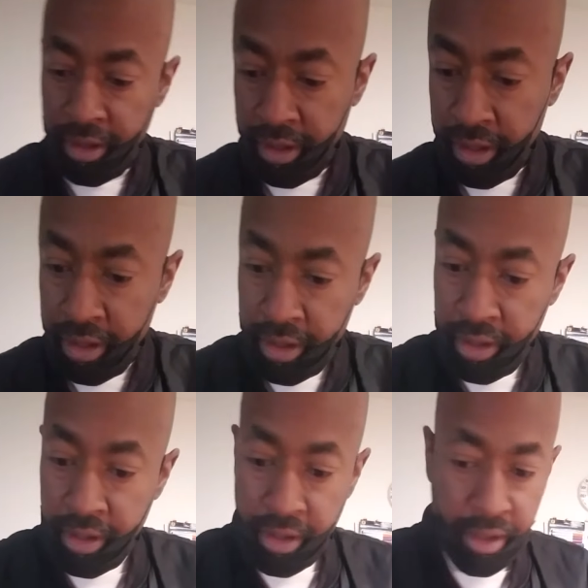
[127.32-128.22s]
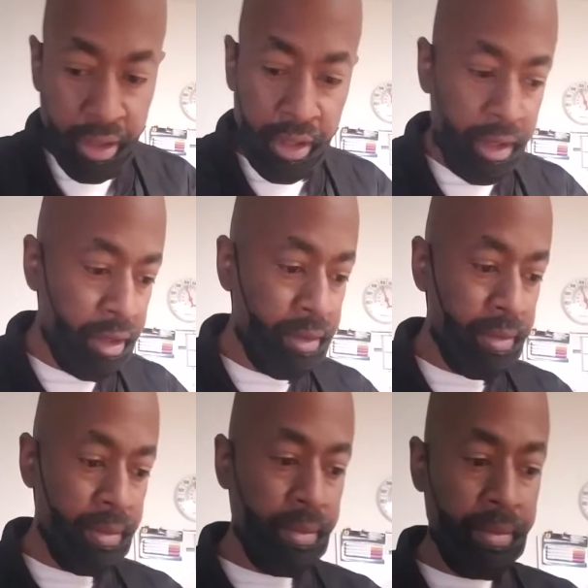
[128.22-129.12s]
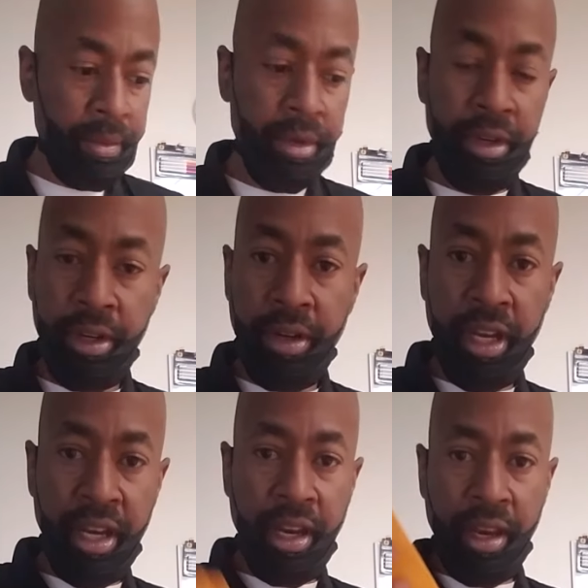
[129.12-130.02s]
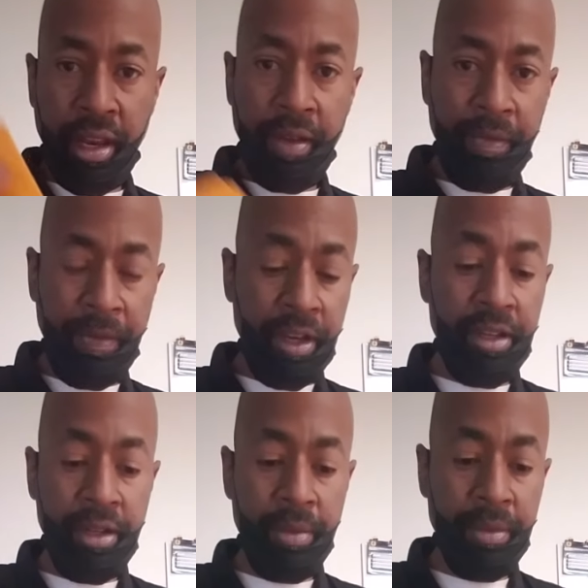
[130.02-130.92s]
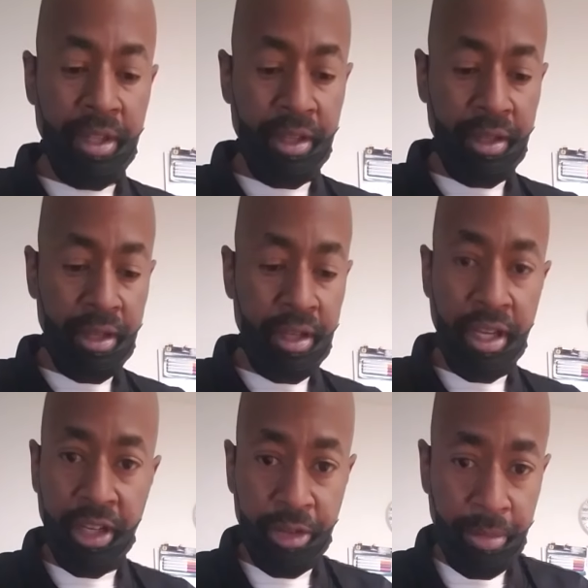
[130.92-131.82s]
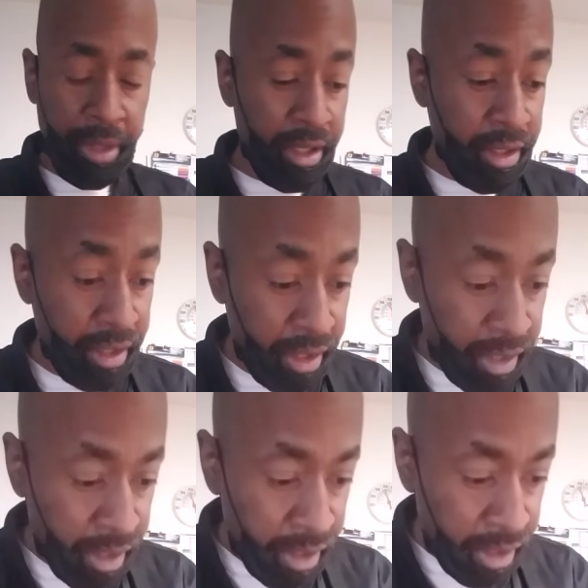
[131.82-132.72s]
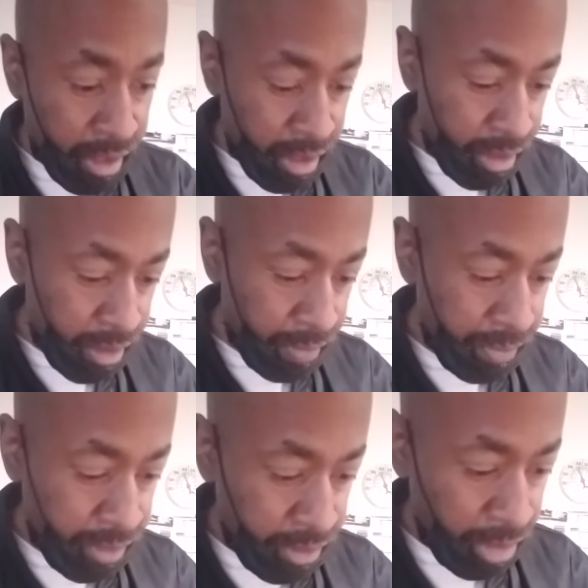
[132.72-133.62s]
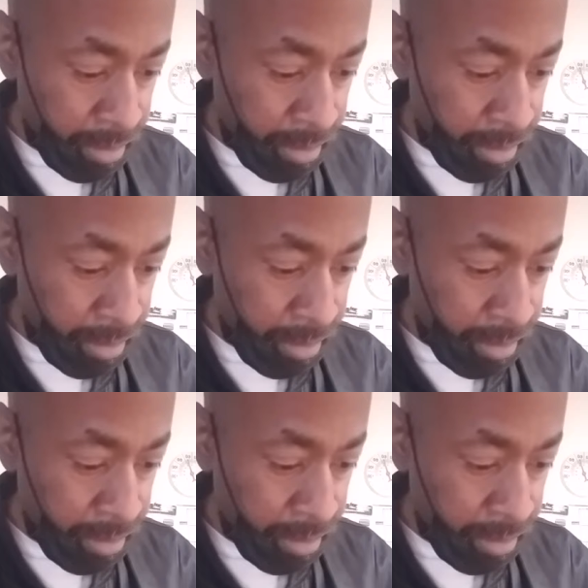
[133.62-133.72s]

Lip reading: Now we're going to go ahead and finish up with this extra piece of sharp